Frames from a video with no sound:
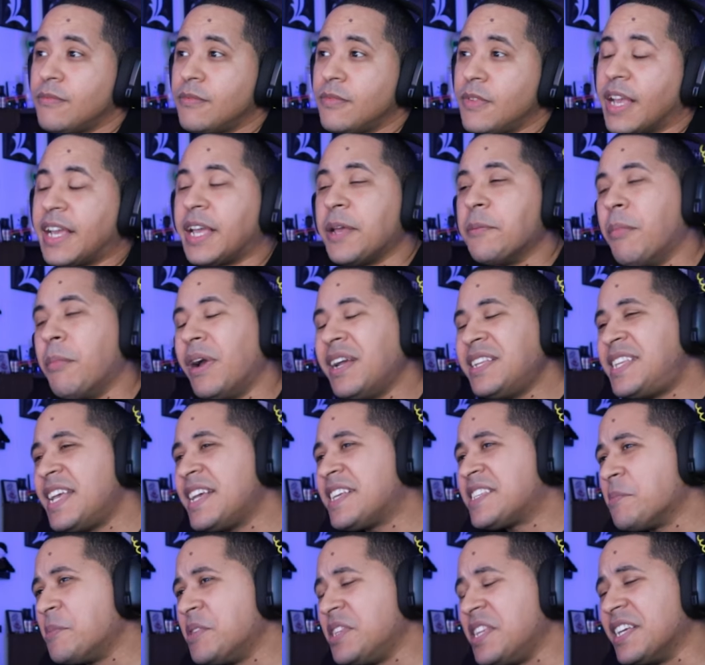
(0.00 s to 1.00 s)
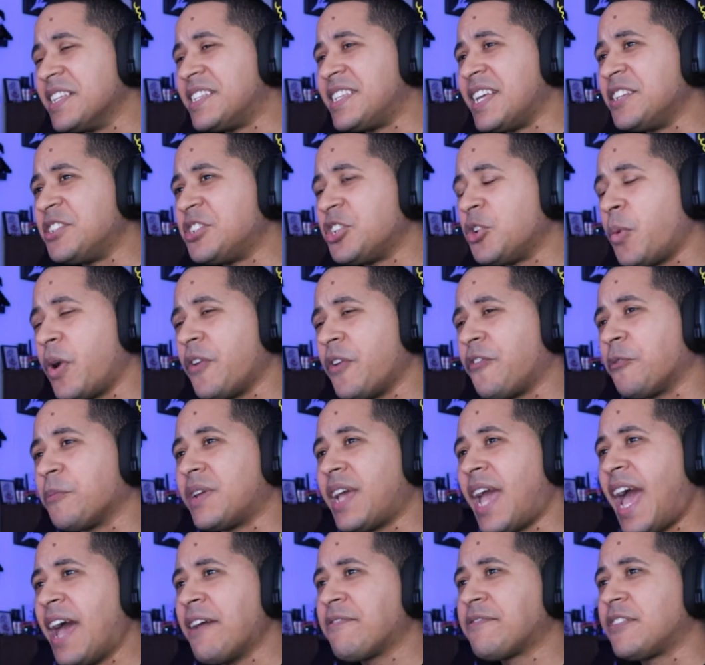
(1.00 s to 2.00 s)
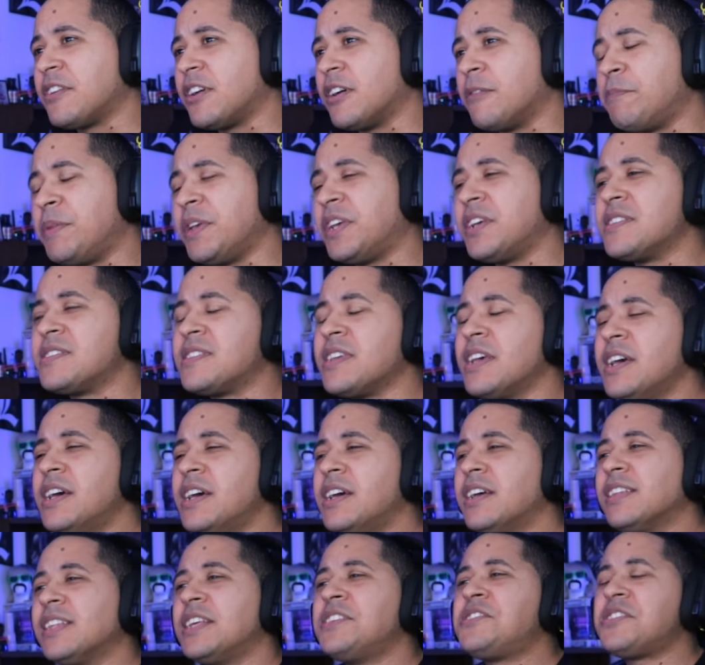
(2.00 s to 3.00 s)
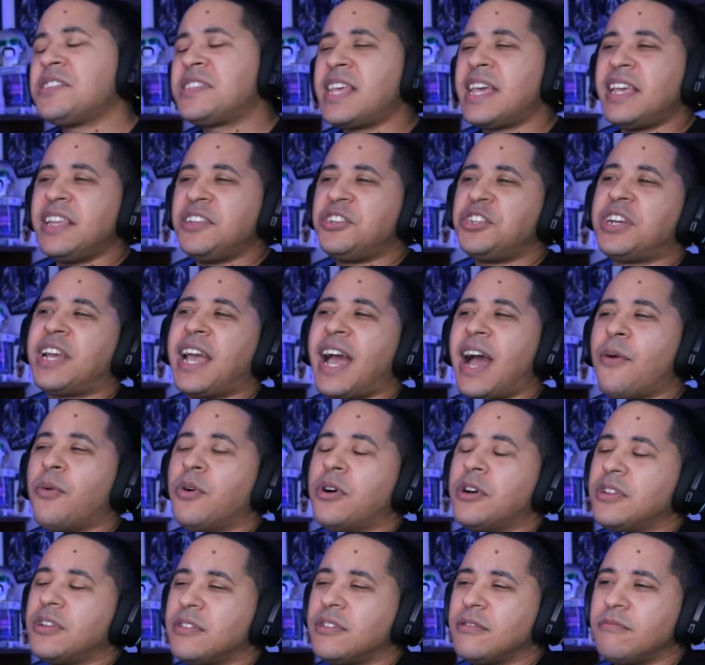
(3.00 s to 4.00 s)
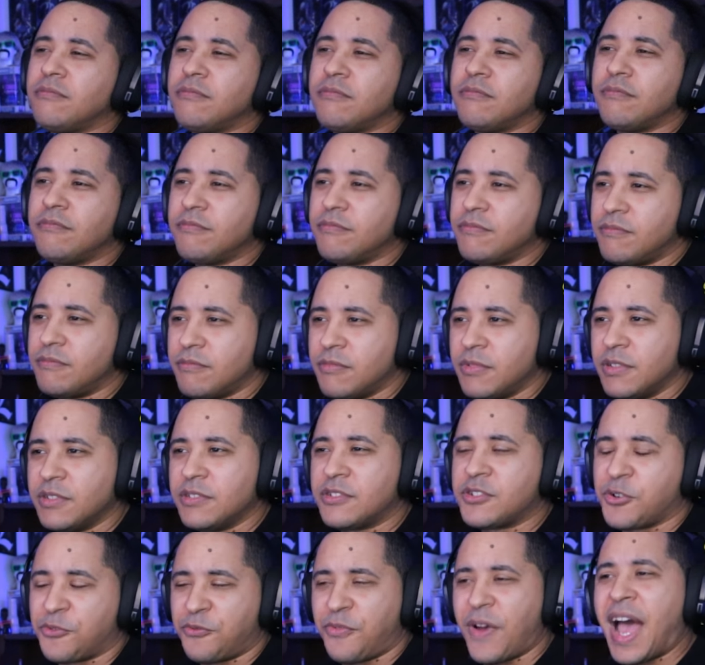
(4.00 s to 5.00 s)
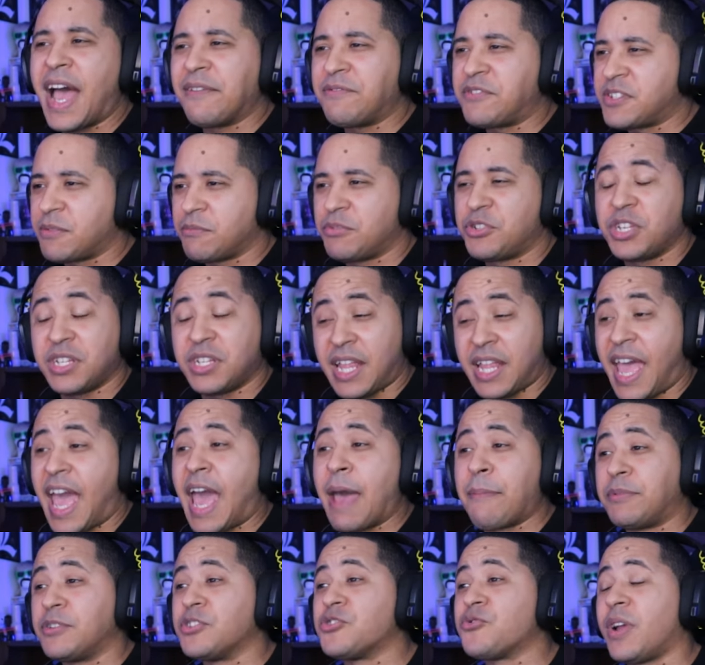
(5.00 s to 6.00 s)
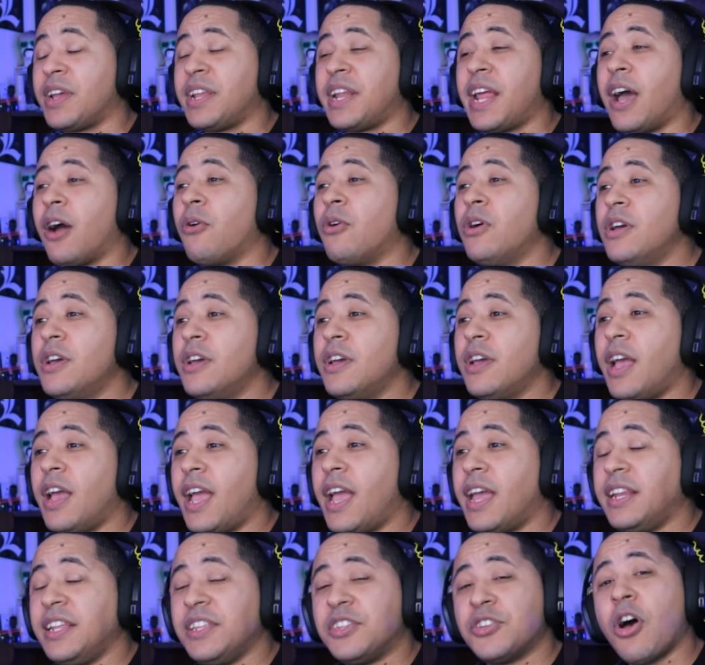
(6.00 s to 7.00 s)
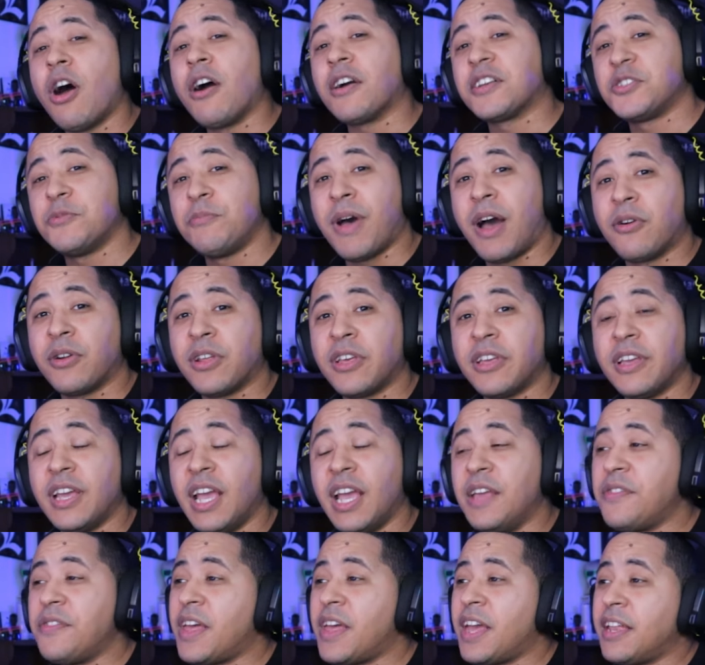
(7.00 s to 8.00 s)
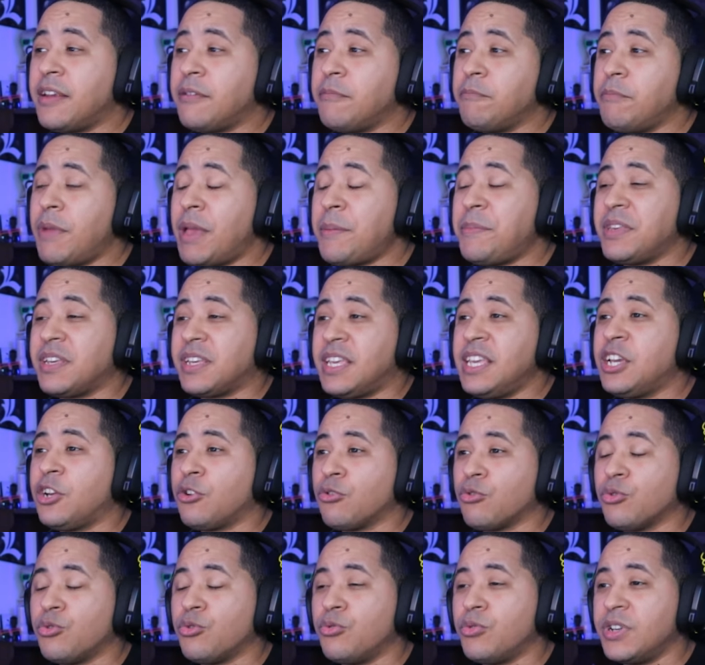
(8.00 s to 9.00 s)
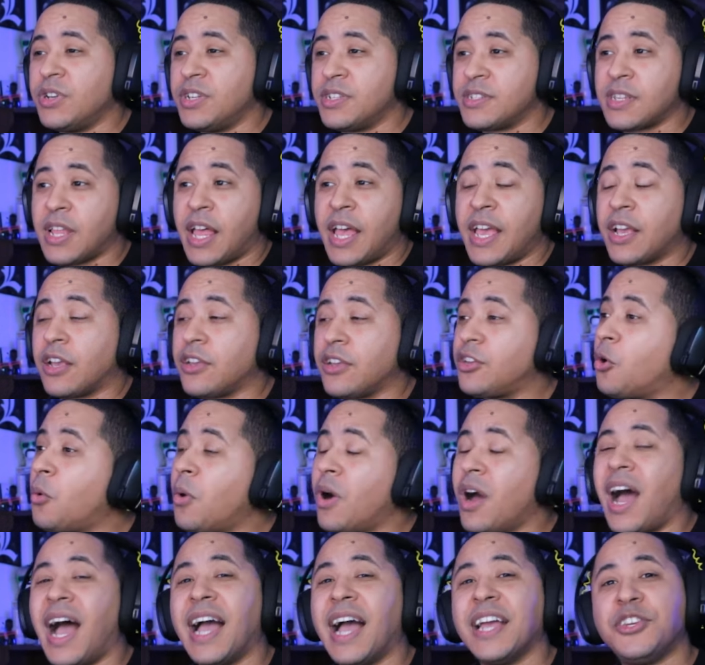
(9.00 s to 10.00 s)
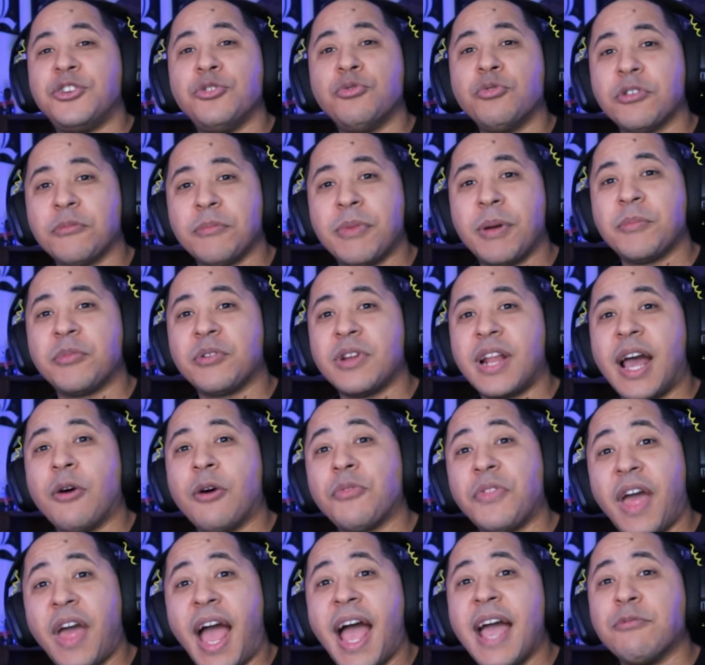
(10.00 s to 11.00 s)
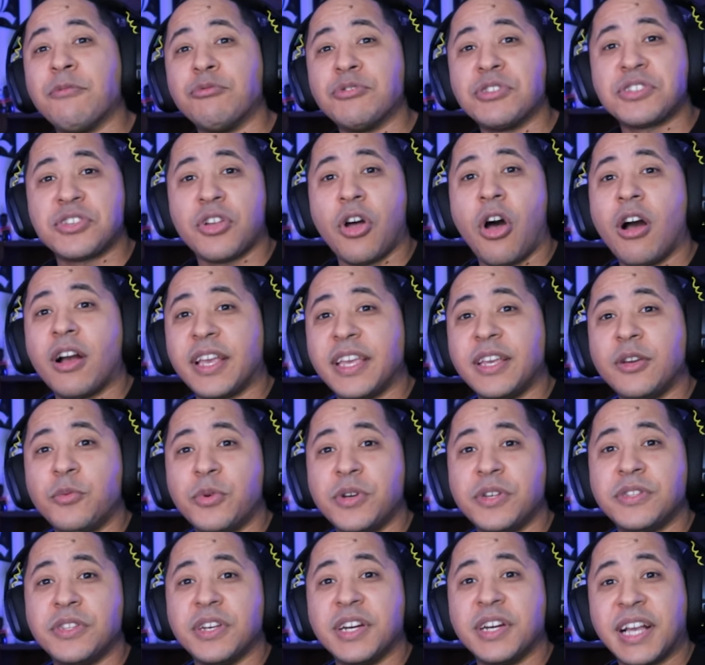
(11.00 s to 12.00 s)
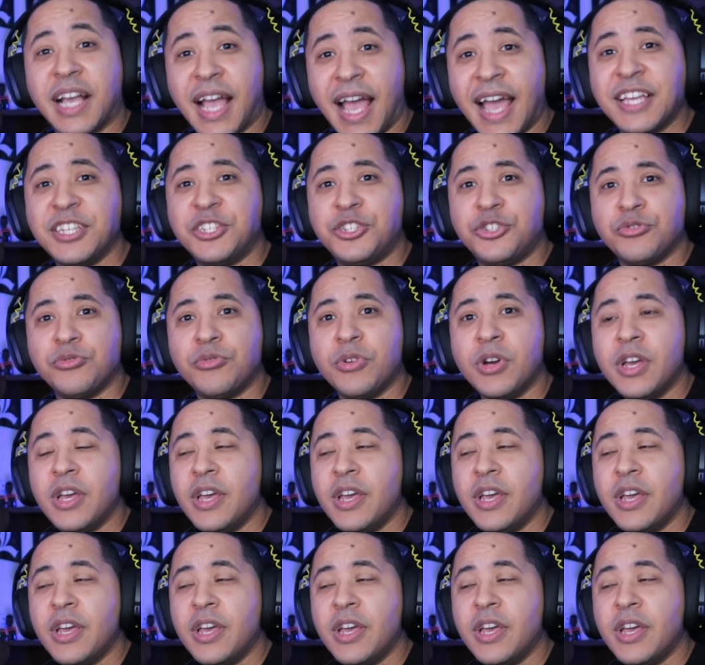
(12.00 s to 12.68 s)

Like, it might take some of the attention away from Kafka, because let's just say Ichikawa survives some shit that happens right now and he talks about it. And then maybe Kikaru is like, you know what? I do remember now that I was talking with a kaiju.